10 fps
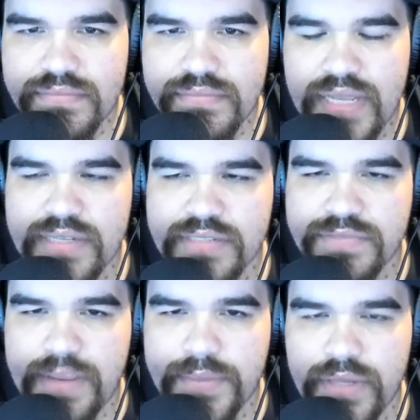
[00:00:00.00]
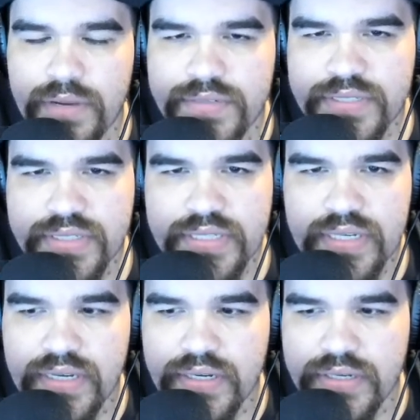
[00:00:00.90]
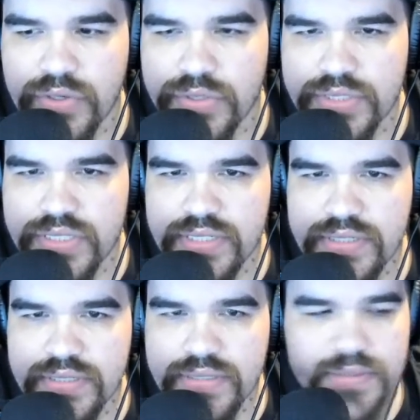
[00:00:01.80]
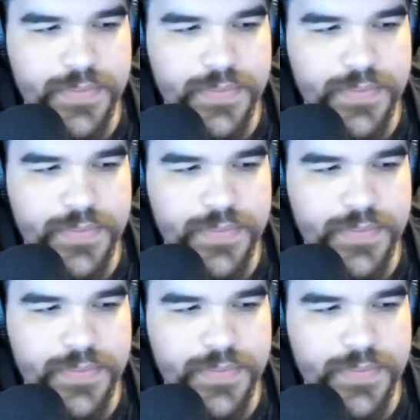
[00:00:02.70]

and his family, obviously. Condolences.